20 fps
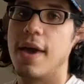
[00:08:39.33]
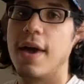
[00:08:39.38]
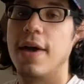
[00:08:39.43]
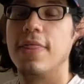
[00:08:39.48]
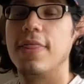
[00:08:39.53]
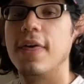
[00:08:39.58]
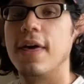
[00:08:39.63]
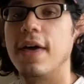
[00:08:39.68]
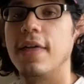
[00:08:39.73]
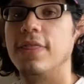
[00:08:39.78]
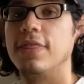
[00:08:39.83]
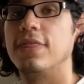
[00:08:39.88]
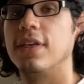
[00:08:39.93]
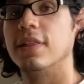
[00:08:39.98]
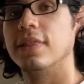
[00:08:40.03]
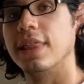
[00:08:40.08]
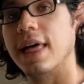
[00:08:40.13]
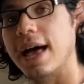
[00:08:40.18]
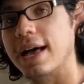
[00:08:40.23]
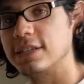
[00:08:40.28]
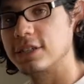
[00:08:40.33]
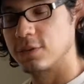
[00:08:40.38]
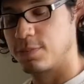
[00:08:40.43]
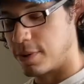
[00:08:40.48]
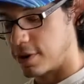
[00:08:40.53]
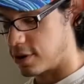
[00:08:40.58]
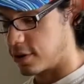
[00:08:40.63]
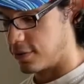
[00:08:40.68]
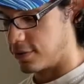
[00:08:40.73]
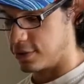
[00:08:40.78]
And then the last
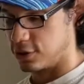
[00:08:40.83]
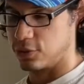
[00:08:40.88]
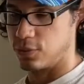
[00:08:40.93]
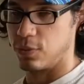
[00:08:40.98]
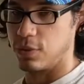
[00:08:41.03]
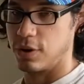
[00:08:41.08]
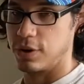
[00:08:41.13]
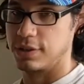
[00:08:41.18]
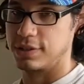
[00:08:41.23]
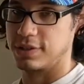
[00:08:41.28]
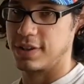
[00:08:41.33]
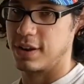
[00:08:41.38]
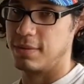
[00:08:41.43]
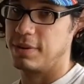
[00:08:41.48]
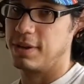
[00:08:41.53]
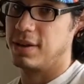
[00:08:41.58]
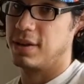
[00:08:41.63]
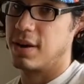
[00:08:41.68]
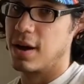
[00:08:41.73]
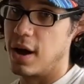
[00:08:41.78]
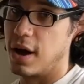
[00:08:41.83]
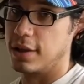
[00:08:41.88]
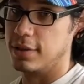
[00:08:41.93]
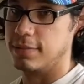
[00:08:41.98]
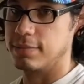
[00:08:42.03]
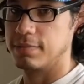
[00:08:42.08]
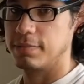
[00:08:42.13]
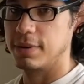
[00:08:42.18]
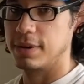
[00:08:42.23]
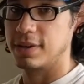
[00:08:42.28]
part of this word is going to be gon,
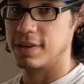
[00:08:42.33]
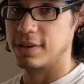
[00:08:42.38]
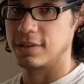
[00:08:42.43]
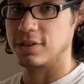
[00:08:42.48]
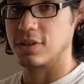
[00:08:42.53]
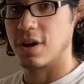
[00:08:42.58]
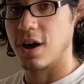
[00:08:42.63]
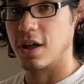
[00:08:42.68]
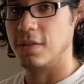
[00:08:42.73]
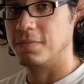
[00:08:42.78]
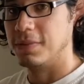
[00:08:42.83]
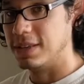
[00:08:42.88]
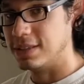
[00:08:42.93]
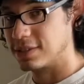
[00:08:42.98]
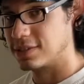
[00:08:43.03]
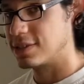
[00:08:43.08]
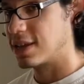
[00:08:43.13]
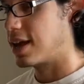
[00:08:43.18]
because gon means